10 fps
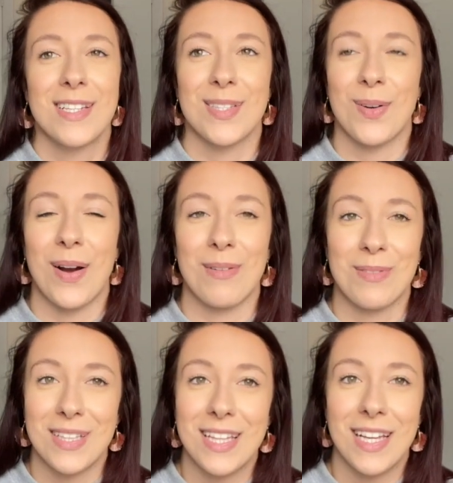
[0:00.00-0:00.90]
So I
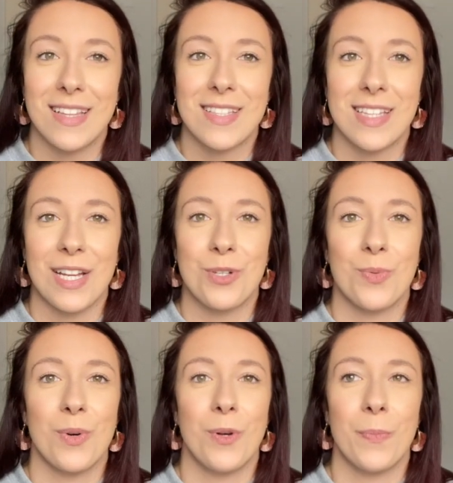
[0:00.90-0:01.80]
really like the
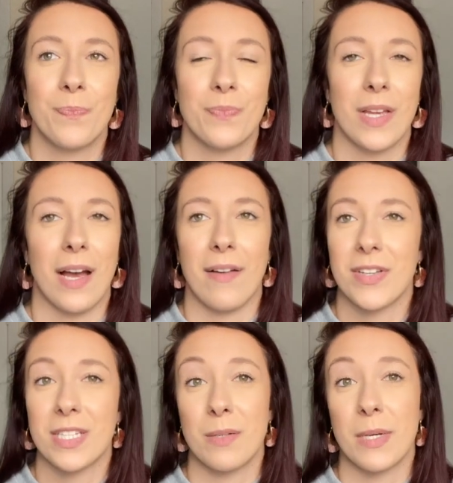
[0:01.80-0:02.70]
schedule.
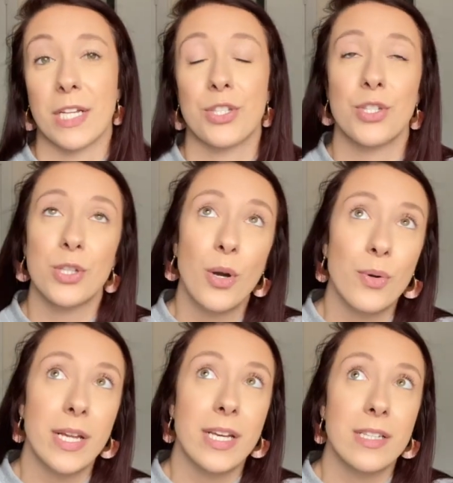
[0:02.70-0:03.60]
Obviously we get snow
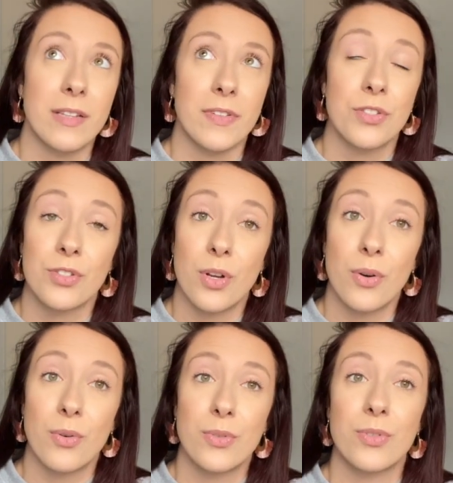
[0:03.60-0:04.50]
days if it
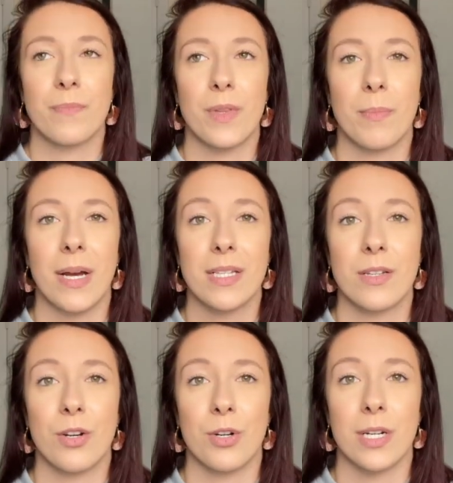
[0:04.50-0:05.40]
snows. My
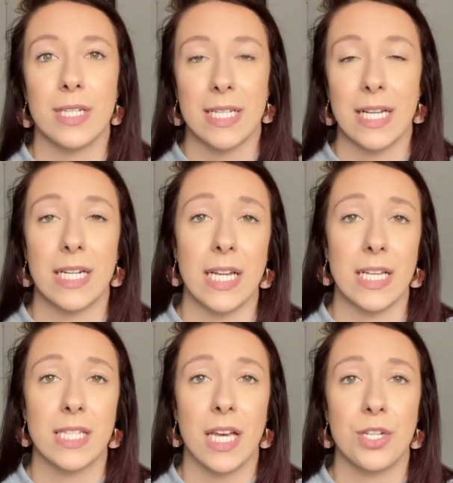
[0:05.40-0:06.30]
current day-to-day
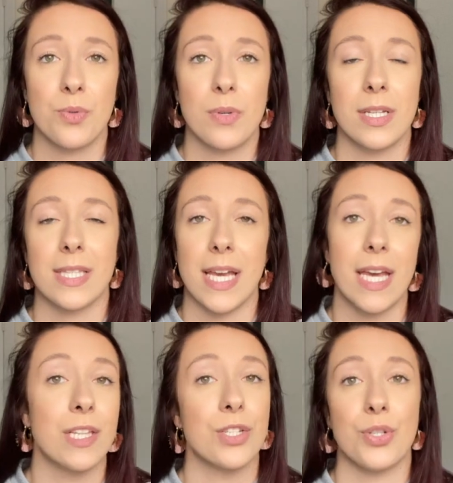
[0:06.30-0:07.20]
schedule is
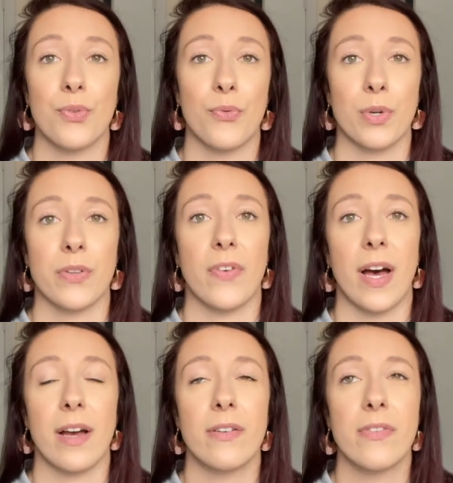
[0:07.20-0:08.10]
8 to
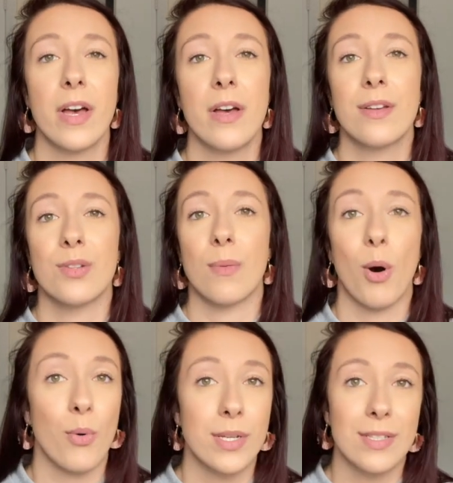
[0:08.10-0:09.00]
2:45. So I'm
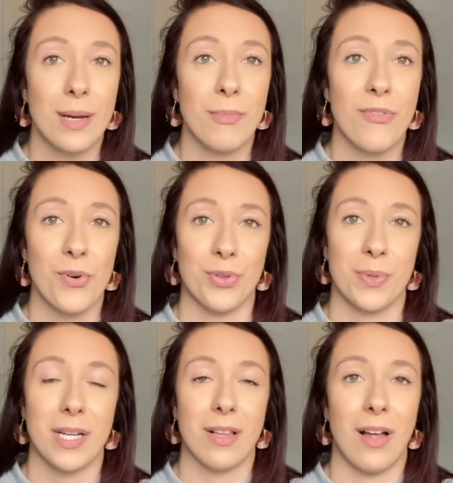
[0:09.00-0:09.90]
always done before
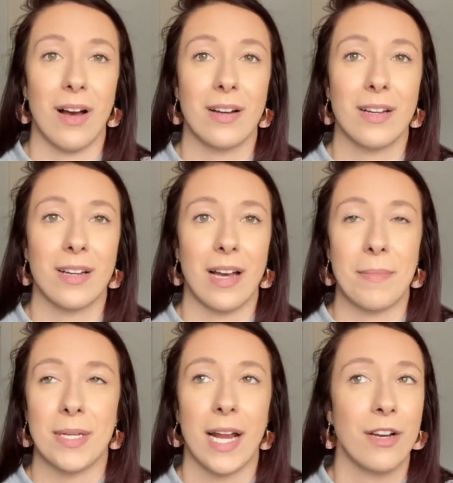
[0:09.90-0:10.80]
3 o'clock. I
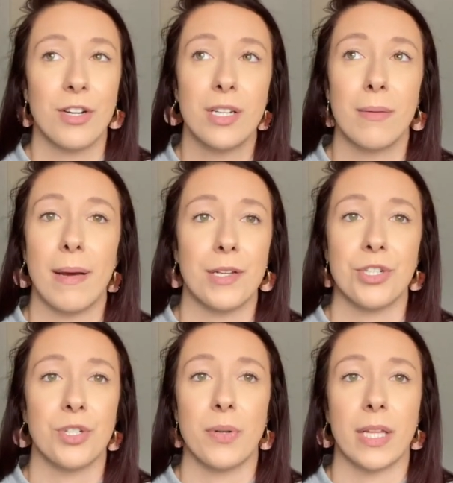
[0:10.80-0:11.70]
mean, I couldn't
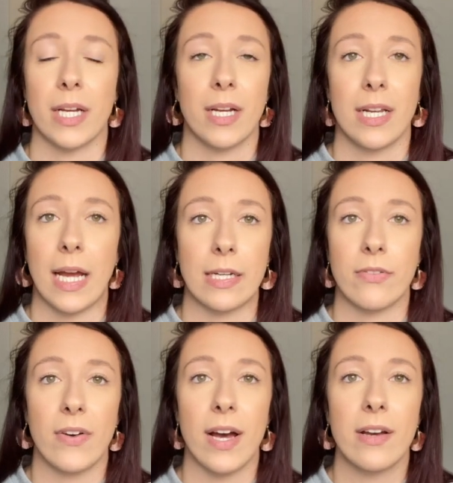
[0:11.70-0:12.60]
imagine doing like a 9 to
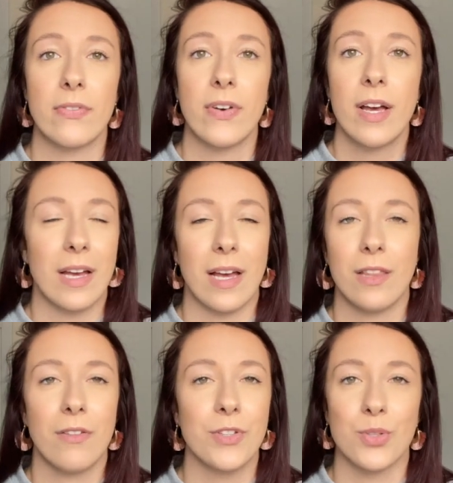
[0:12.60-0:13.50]
5. I
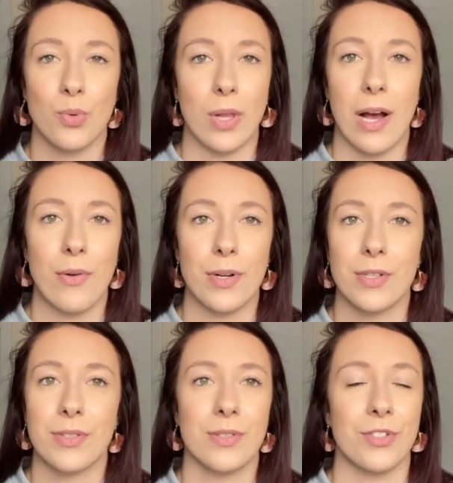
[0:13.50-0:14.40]
love the school
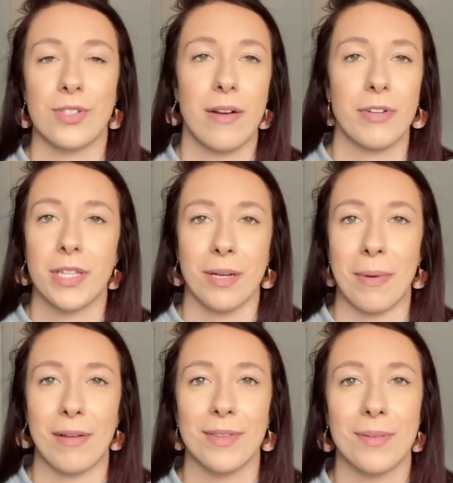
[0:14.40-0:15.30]
hours, just everything
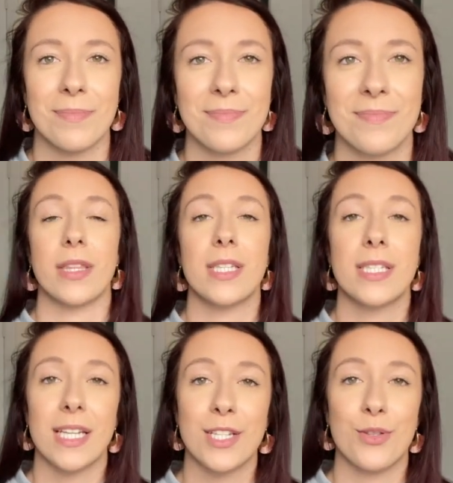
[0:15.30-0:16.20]
about them. The
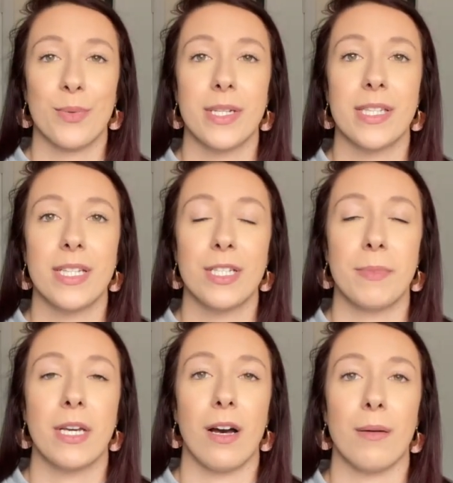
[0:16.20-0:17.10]
sixth reason to
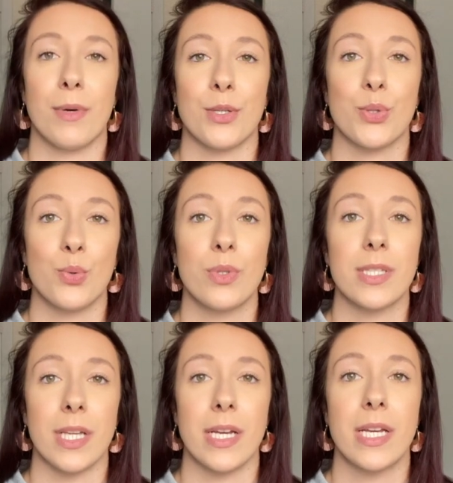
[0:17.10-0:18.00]
become a school
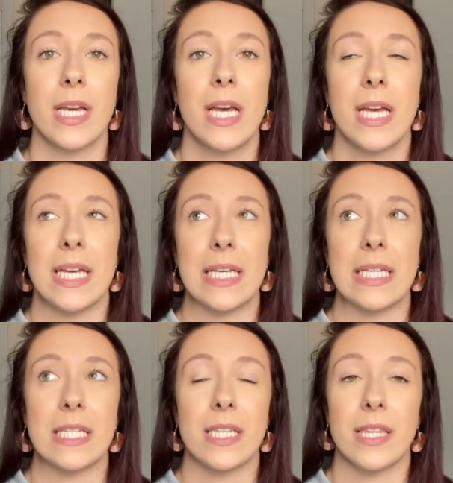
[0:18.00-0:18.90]
psych
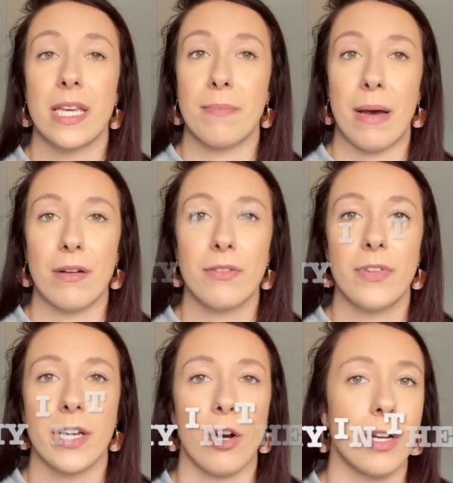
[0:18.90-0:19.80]
is the amount of
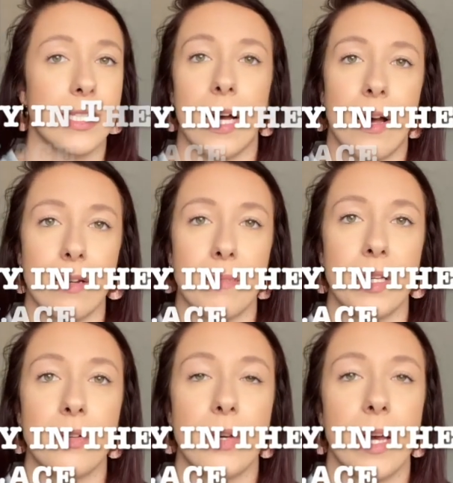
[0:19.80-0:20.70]
like
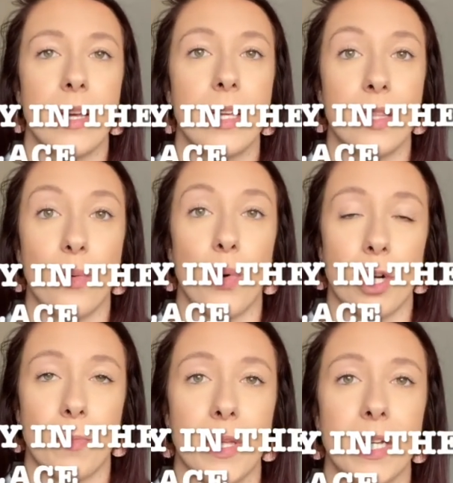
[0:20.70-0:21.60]
autonomy you get in the
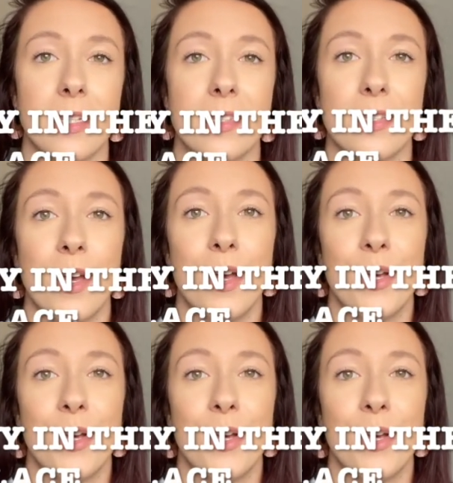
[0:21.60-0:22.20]
workplace.